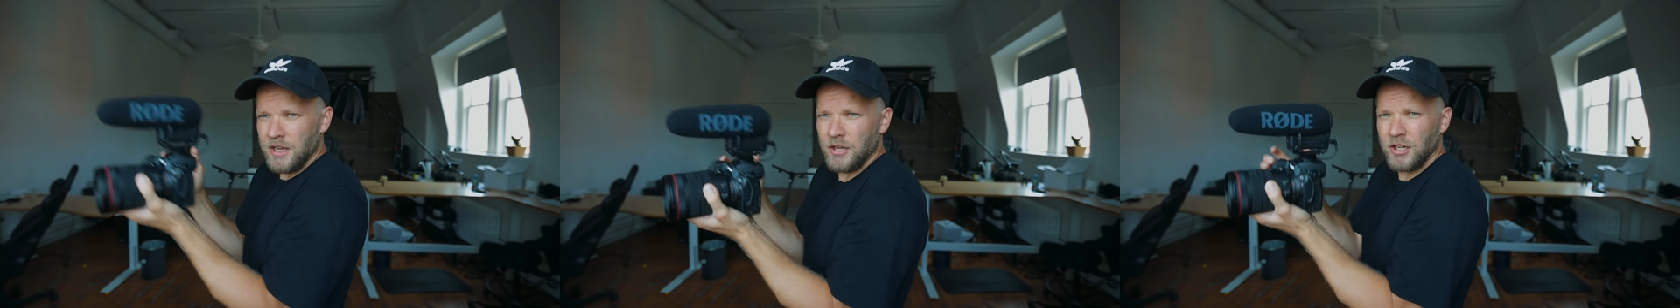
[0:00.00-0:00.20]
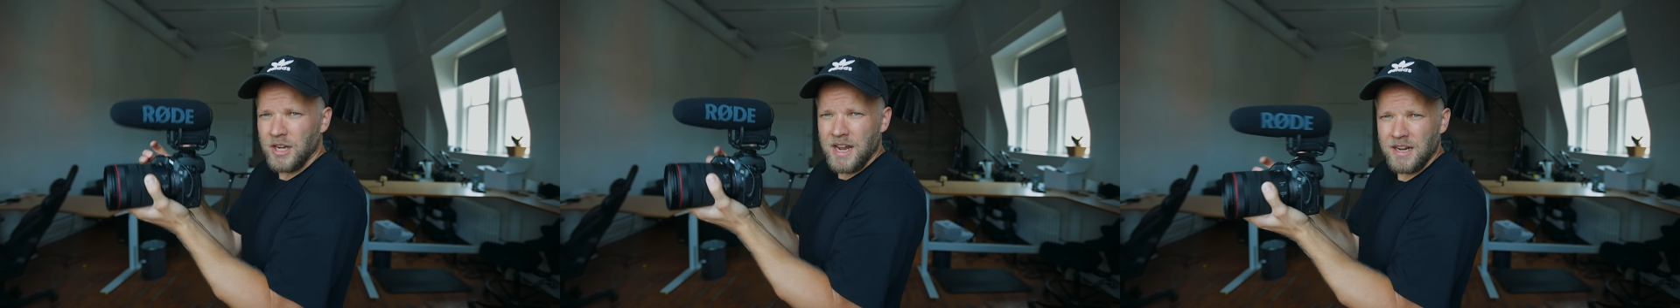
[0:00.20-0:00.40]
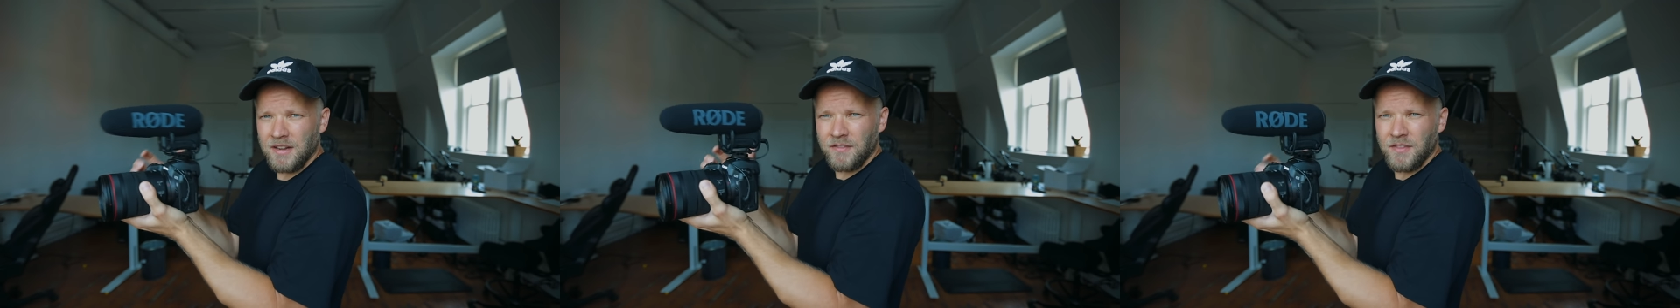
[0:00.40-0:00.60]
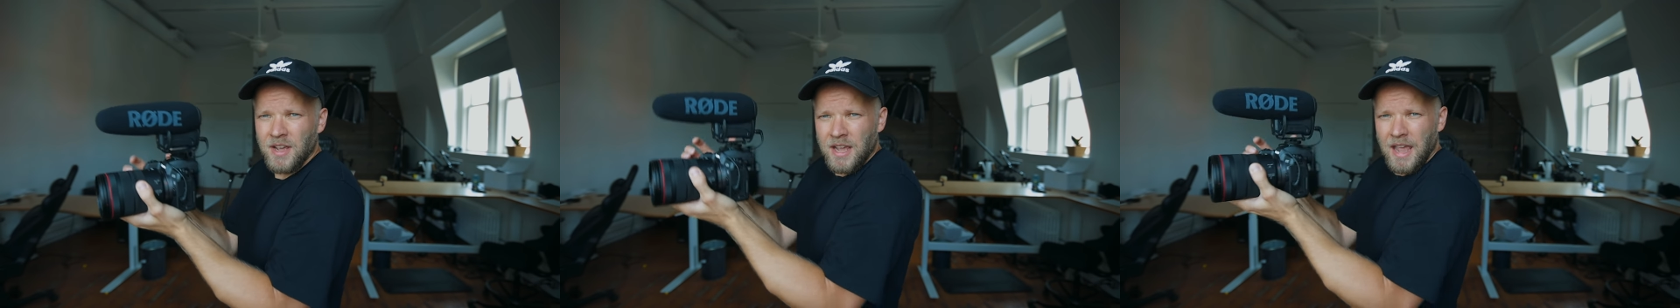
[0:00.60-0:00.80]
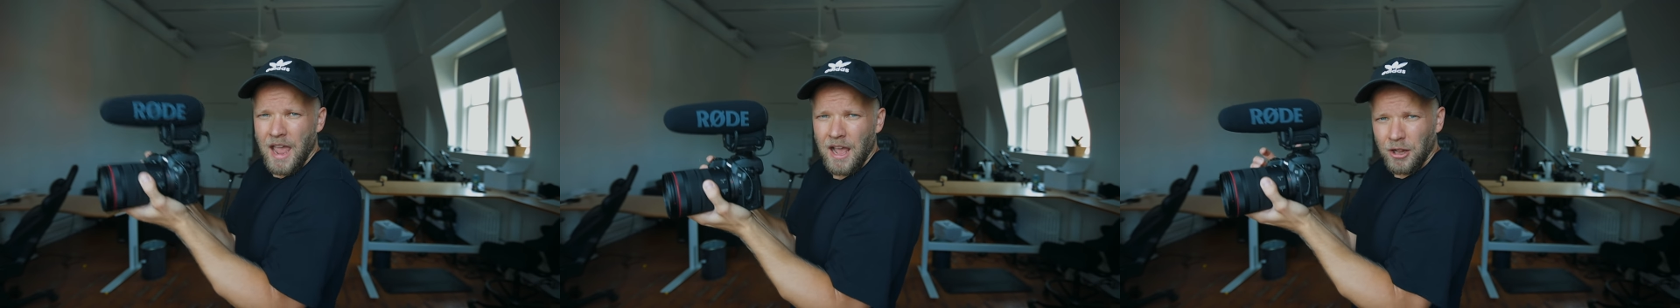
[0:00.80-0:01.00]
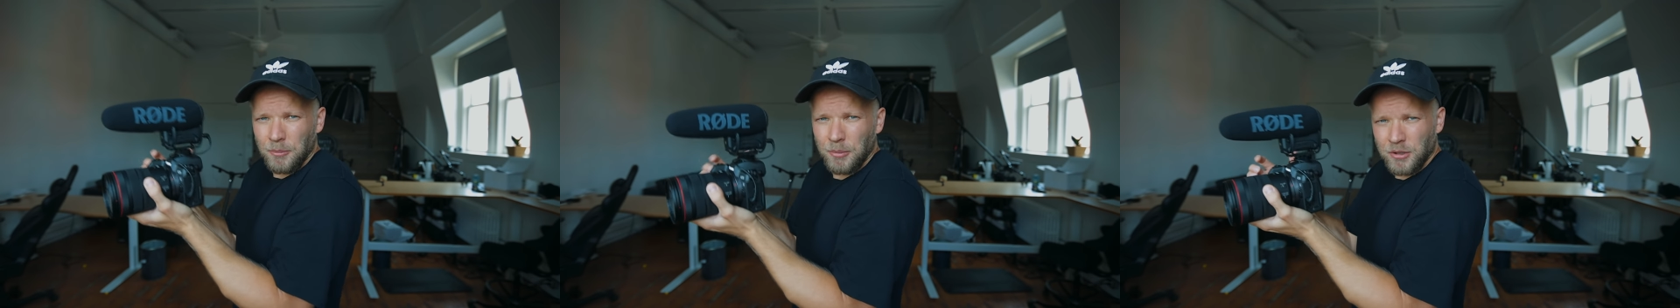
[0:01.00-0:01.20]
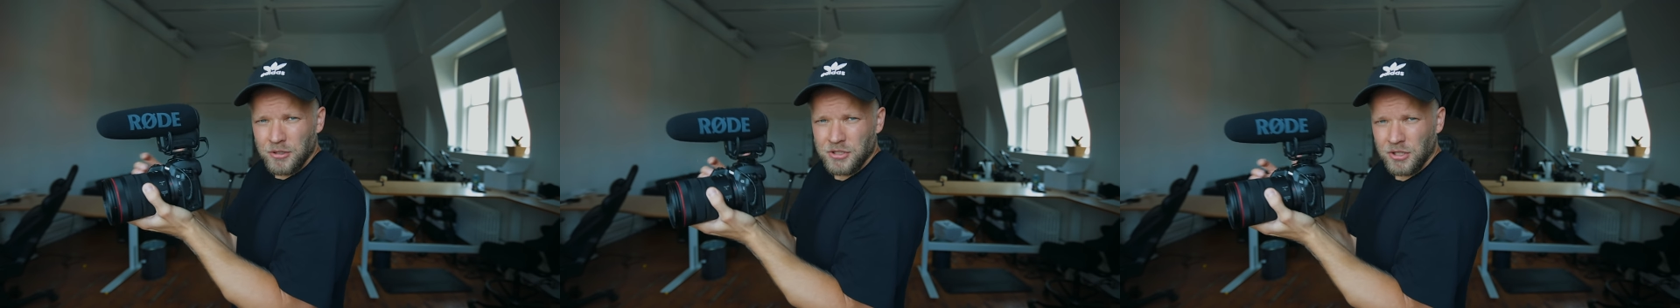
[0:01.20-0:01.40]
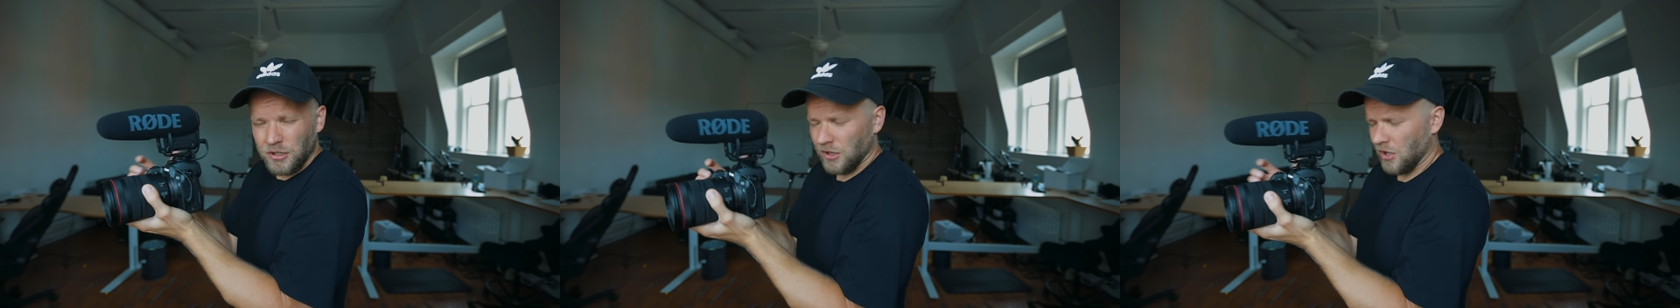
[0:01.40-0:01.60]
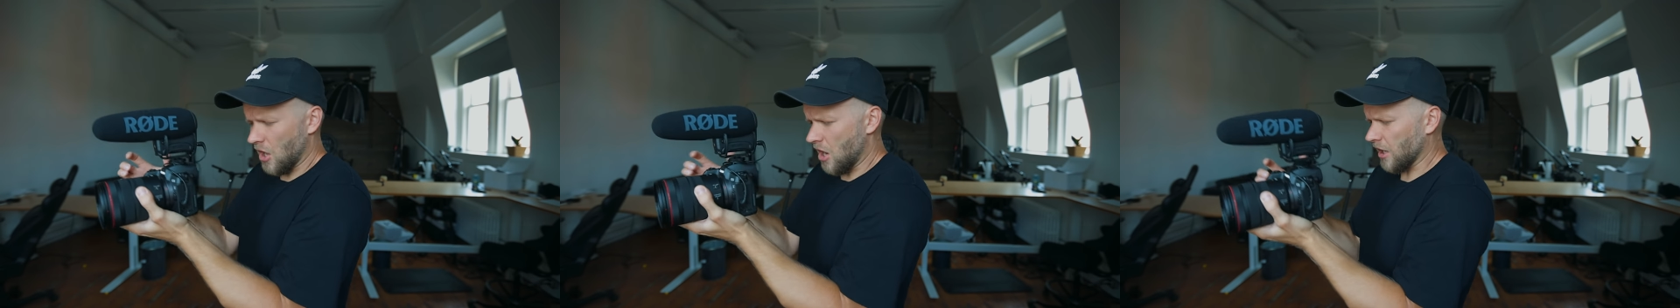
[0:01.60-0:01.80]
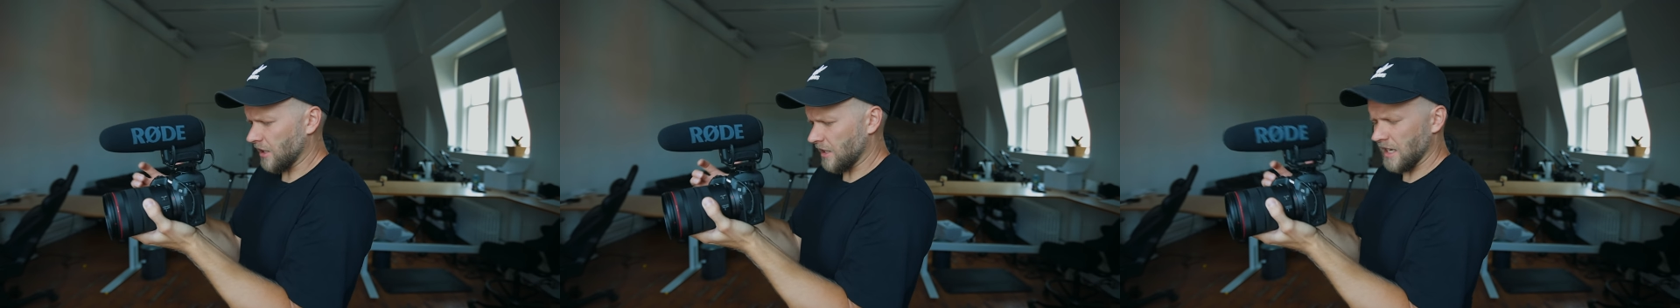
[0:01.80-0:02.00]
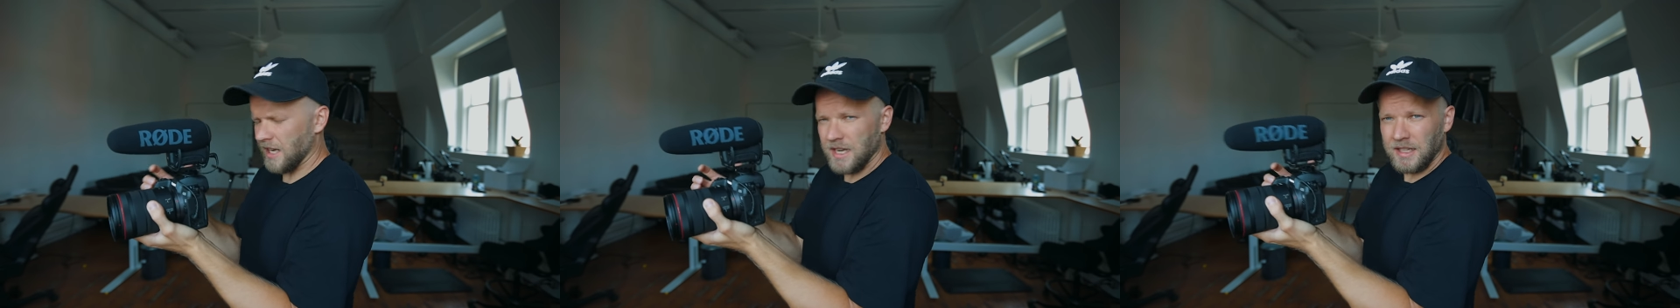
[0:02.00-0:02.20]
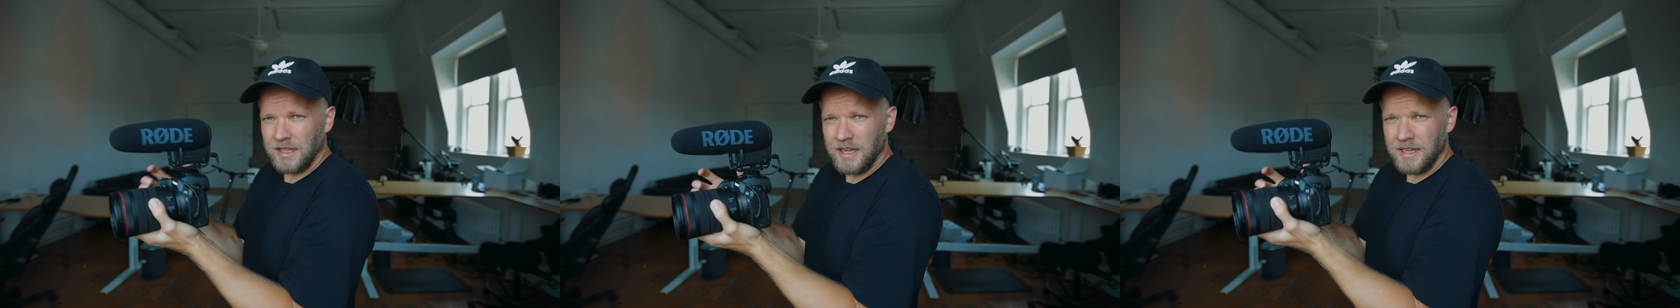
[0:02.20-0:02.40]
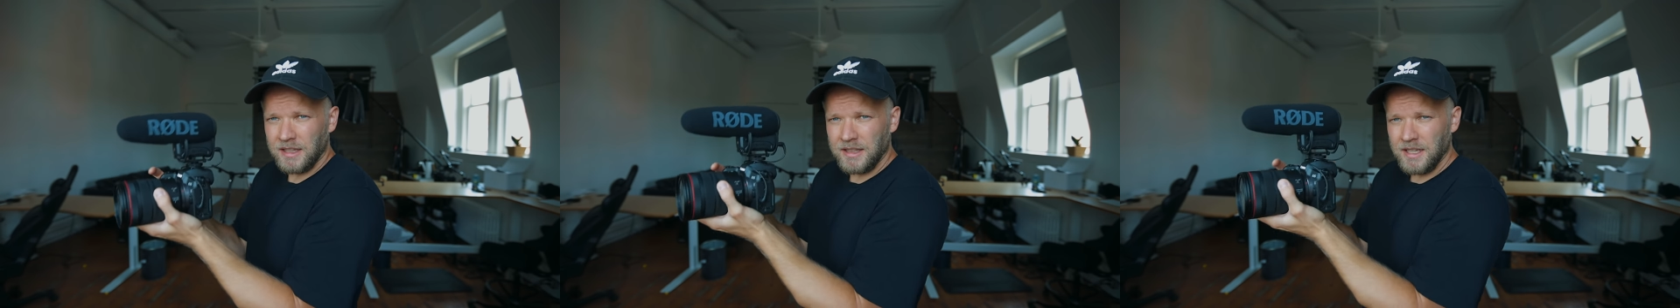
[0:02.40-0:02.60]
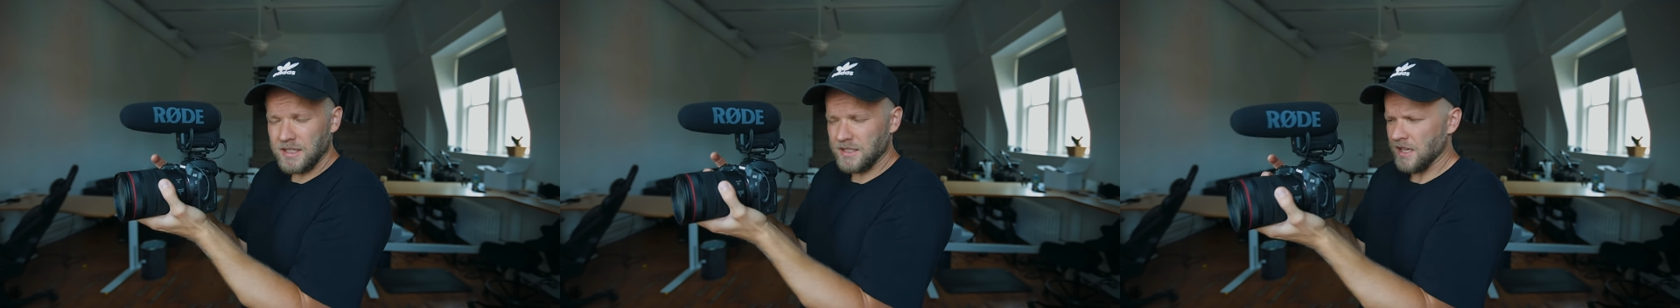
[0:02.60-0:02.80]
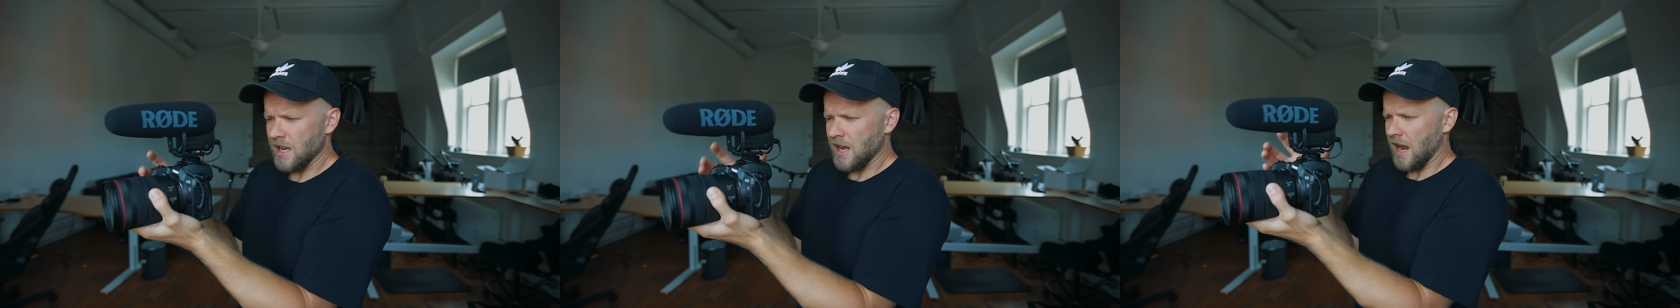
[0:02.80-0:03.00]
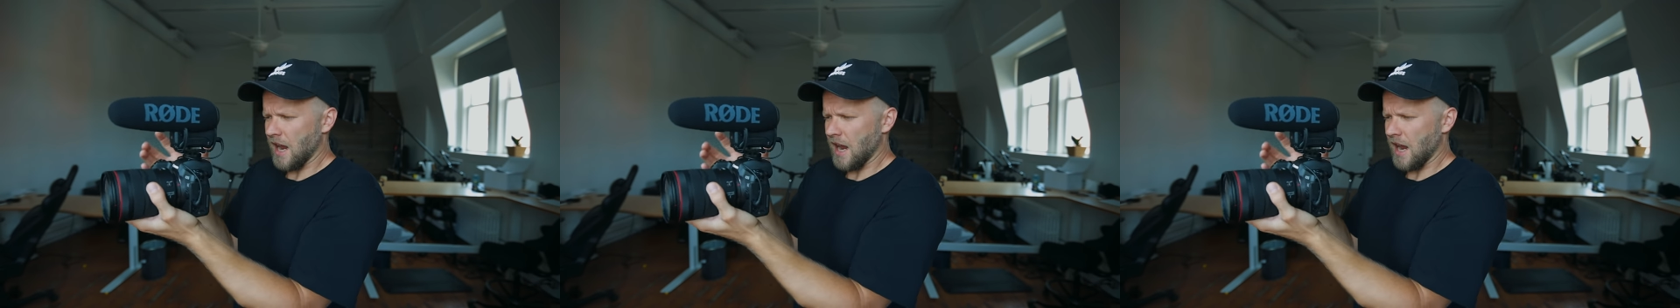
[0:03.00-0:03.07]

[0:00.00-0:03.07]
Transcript: Your kind of elbows are locked in like this